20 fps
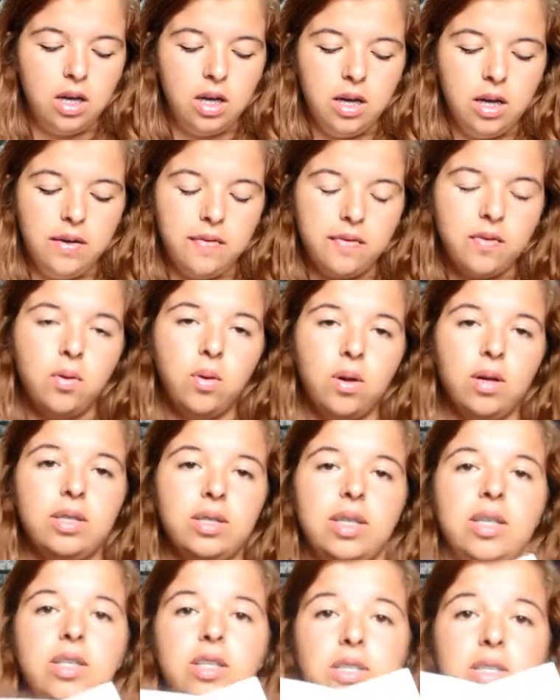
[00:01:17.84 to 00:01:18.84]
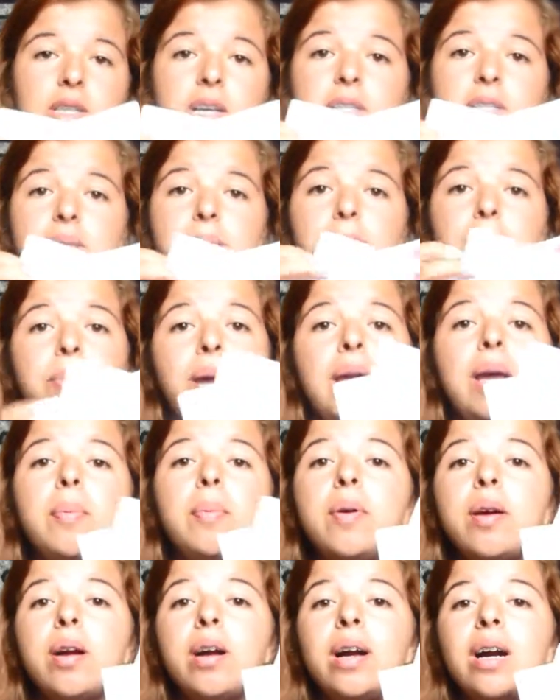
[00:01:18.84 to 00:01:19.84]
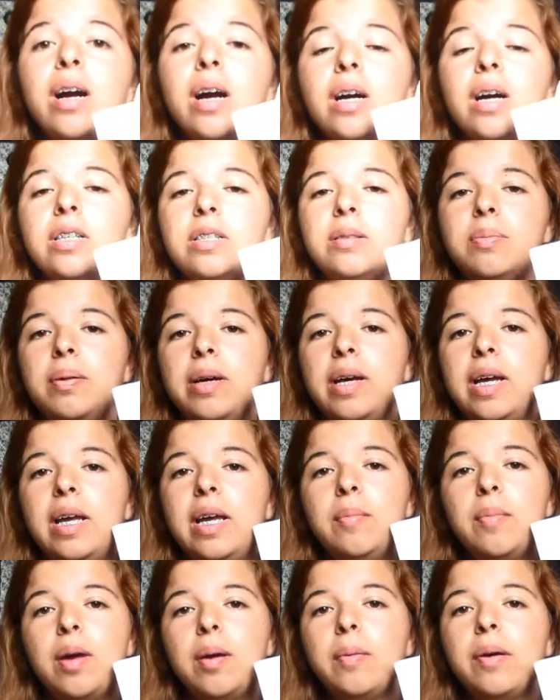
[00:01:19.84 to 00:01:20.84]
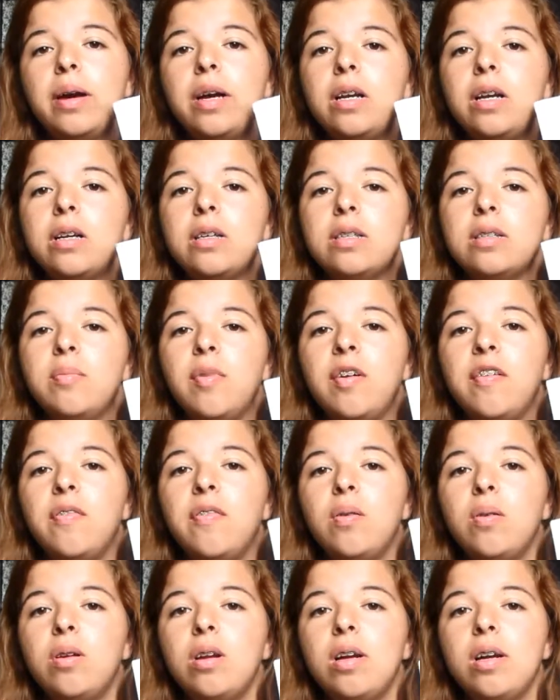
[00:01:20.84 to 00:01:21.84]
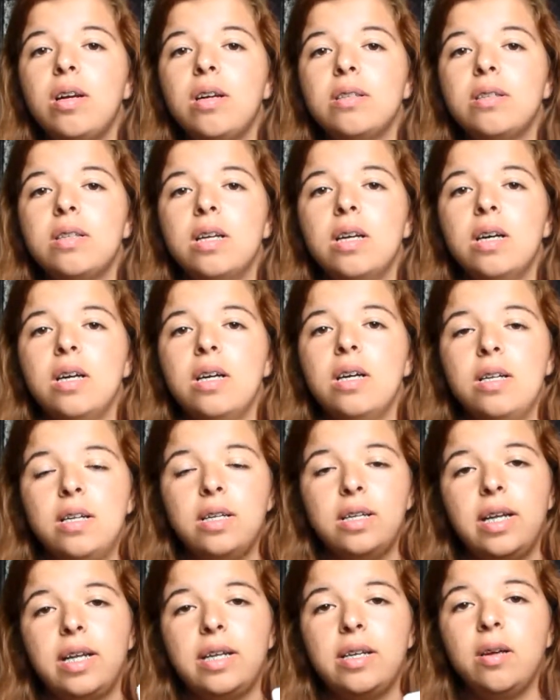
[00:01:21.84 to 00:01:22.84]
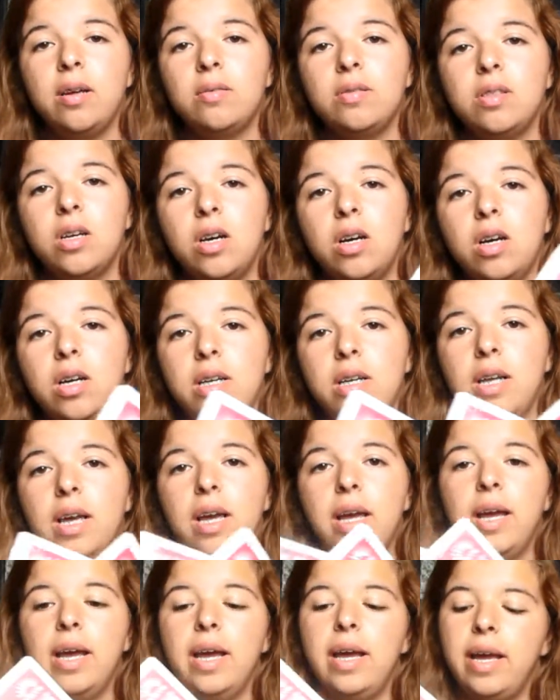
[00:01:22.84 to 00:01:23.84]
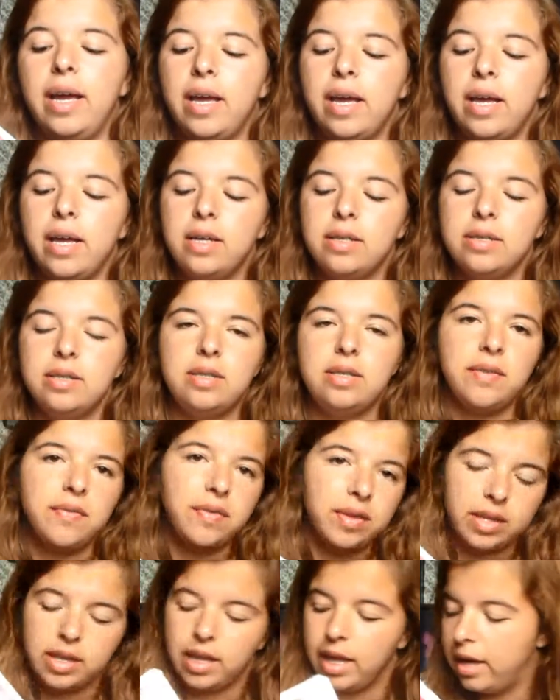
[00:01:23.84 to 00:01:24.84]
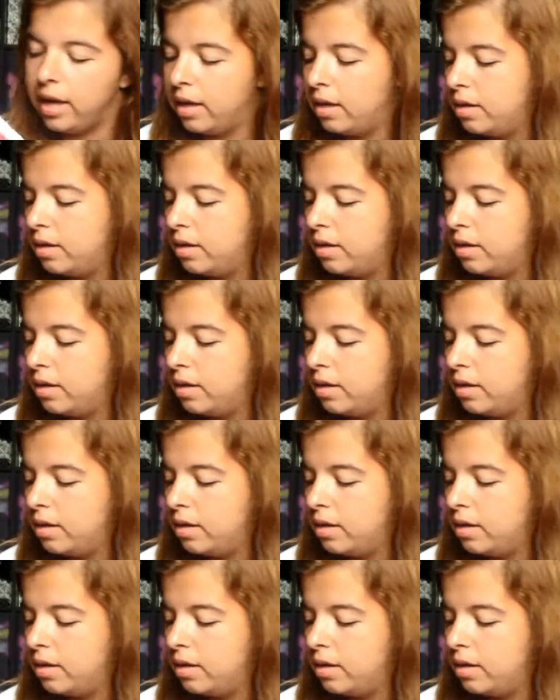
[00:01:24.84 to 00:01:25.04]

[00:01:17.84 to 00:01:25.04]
Of course, I just got some paper to put in my binders and my folders to take notes on and stuff like that.